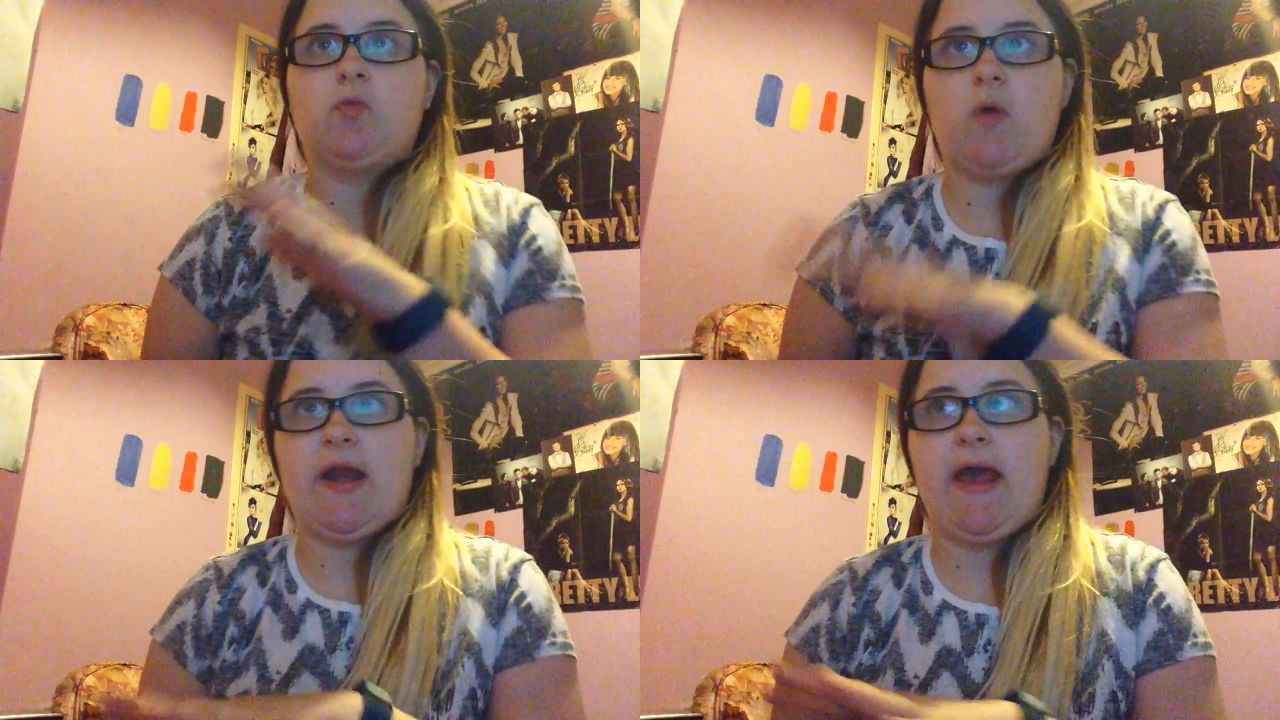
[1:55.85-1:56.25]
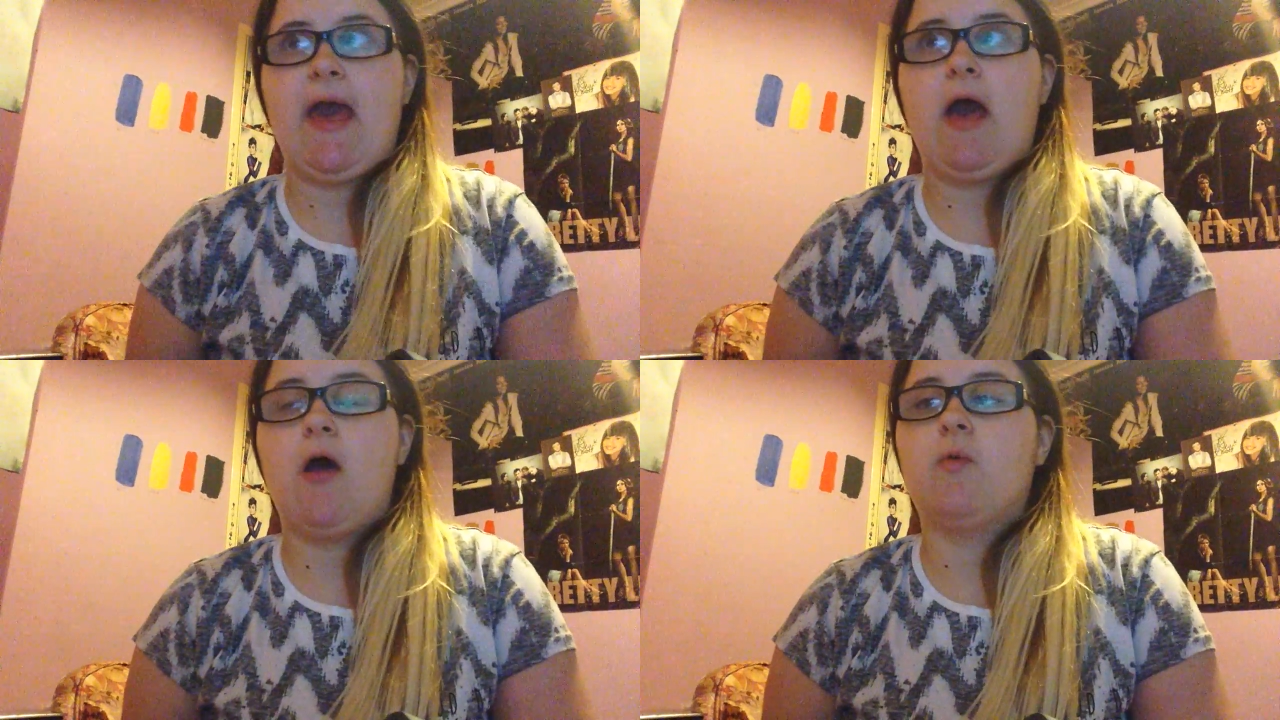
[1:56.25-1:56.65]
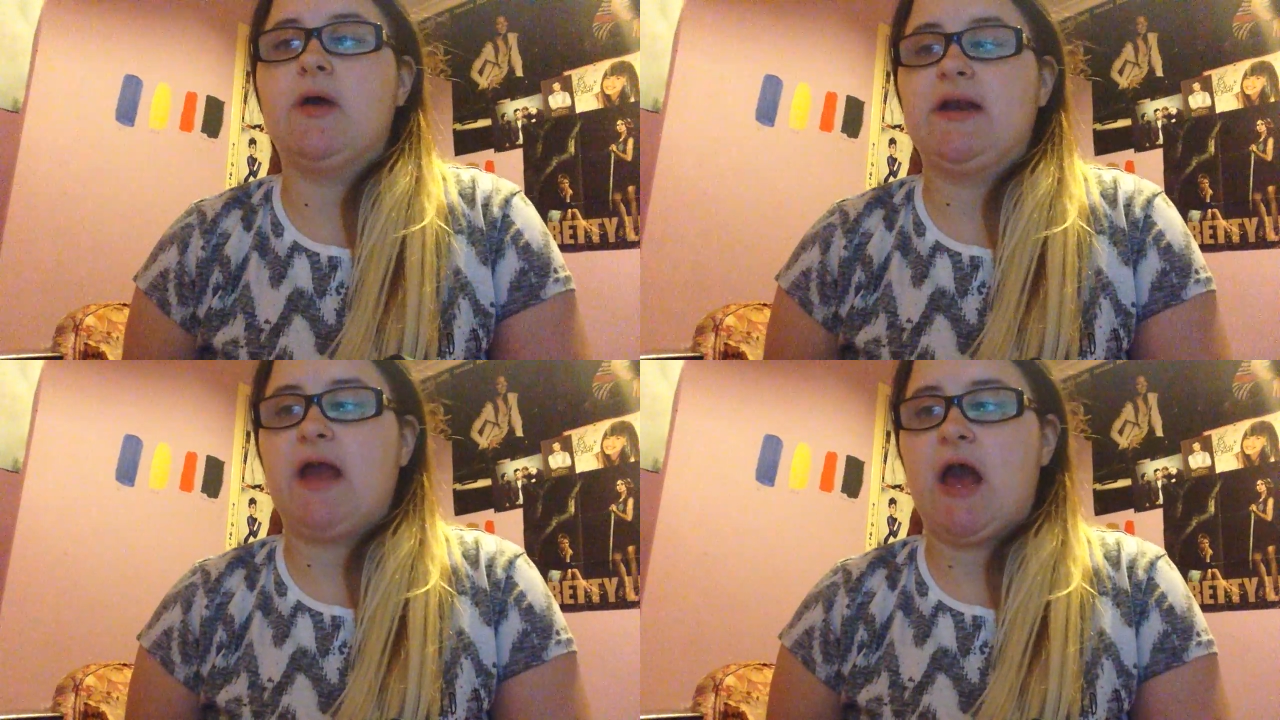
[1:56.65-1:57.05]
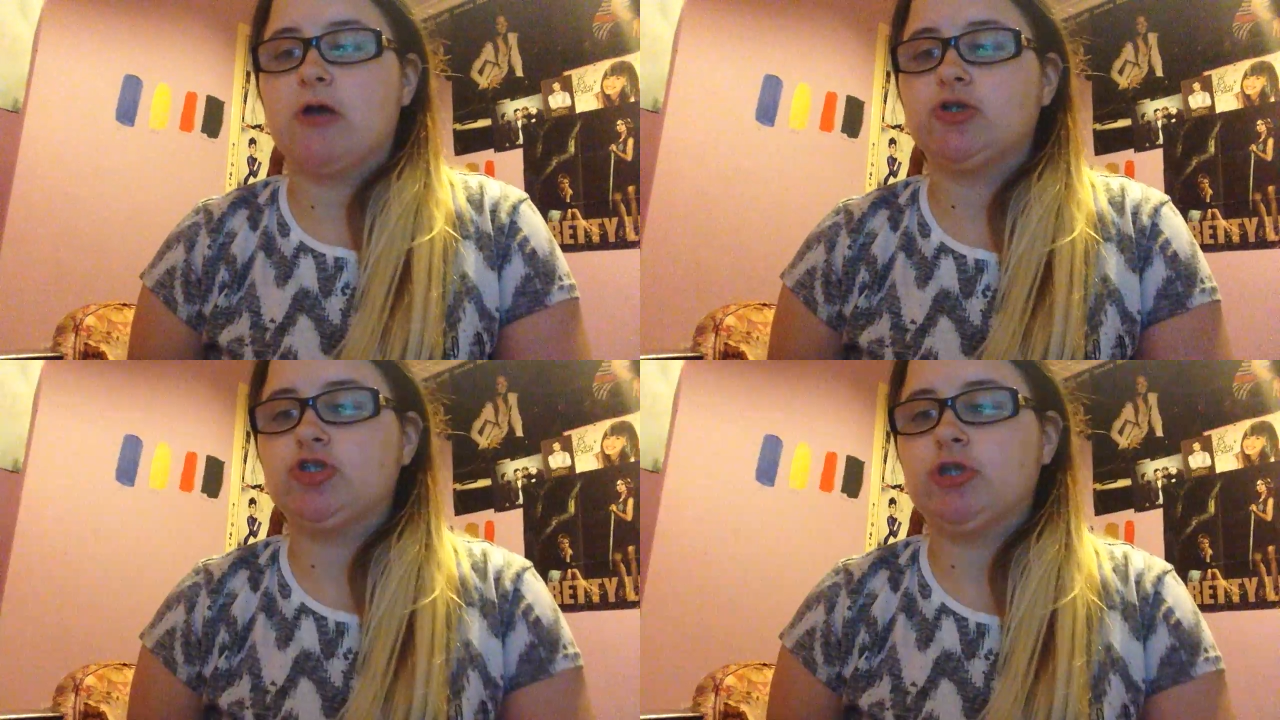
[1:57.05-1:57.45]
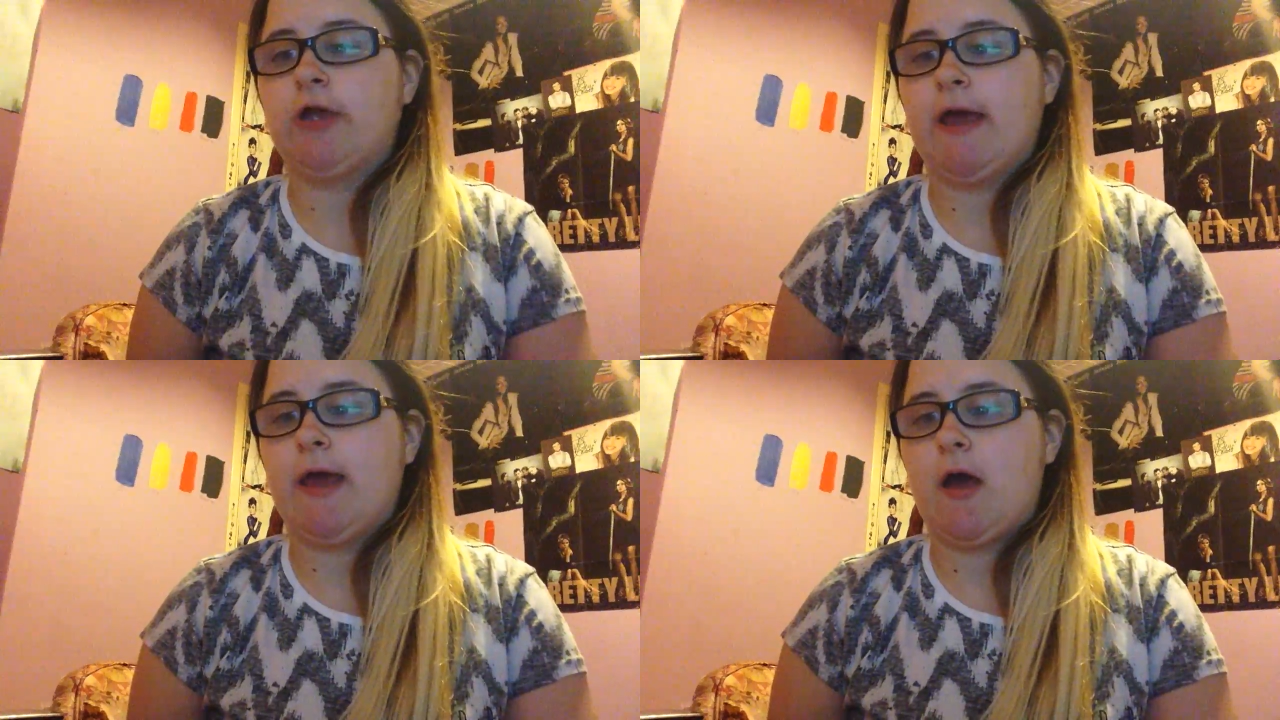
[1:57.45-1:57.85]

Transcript: went out and actually